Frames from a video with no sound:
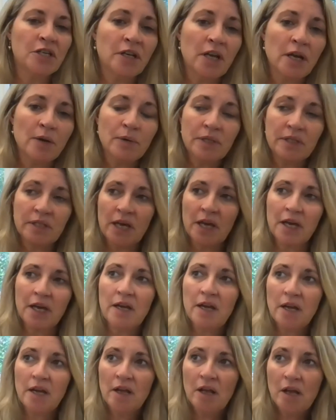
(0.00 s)
And I would
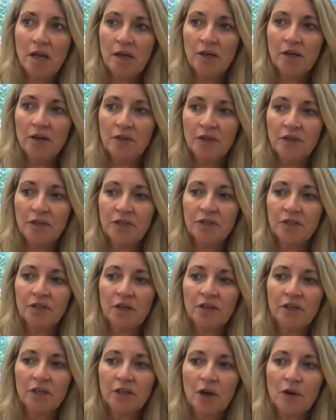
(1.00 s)
say, this is
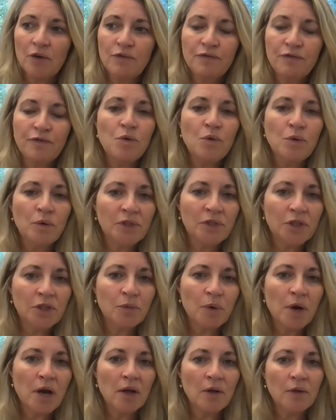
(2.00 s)
going to go forwards as
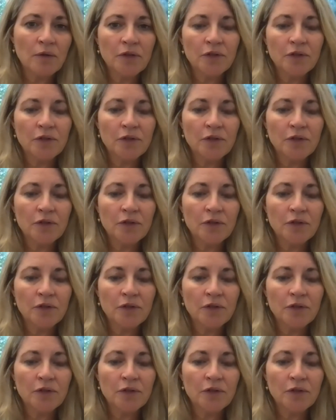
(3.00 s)
well,